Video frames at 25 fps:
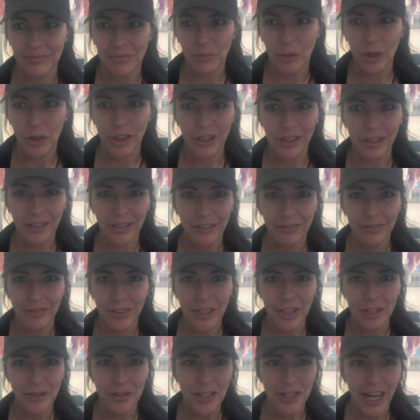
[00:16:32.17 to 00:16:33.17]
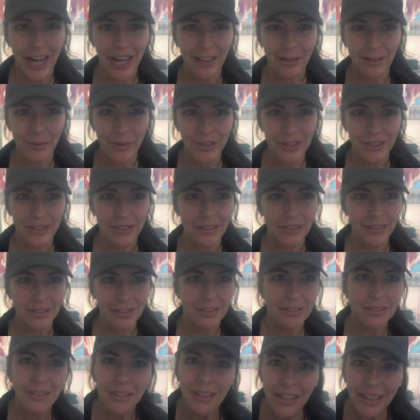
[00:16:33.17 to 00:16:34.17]
work, video chat with a
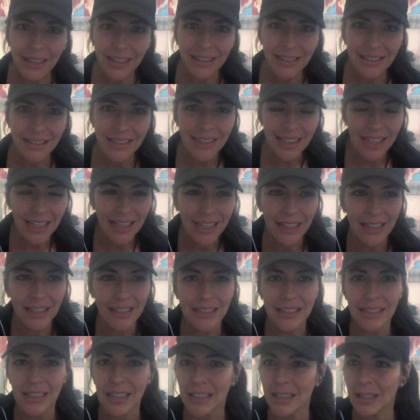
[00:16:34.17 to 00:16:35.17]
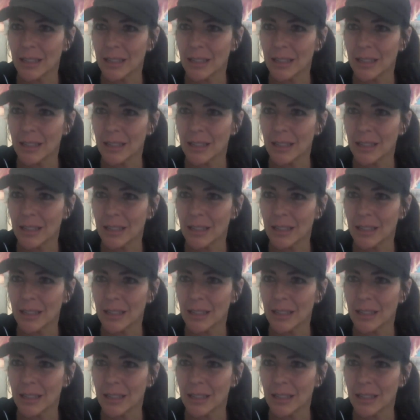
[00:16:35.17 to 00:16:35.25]
client, and